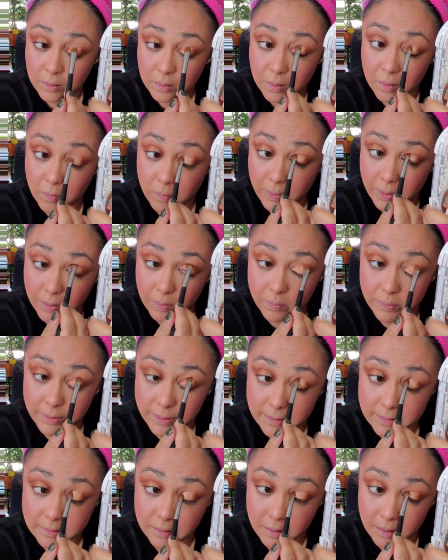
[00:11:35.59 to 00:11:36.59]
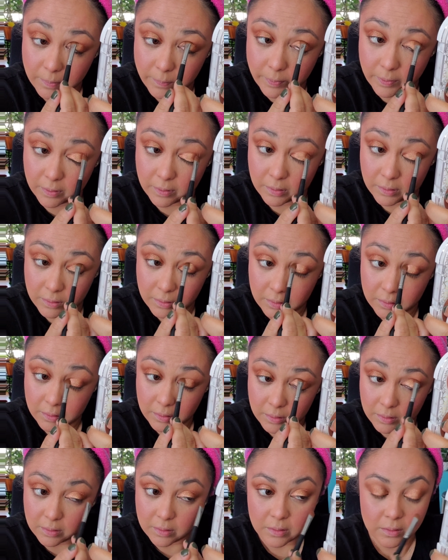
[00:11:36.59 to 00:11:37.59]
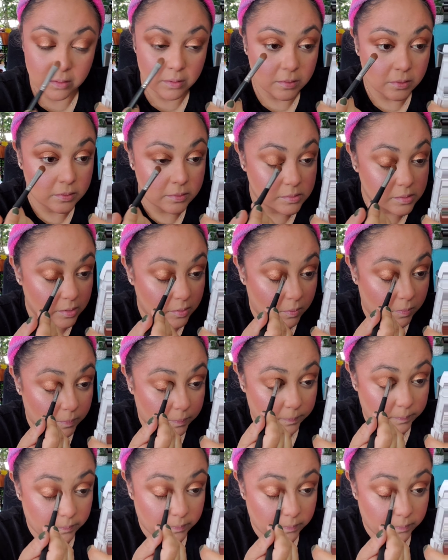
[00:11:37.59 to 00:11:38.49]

go well with this copper. So,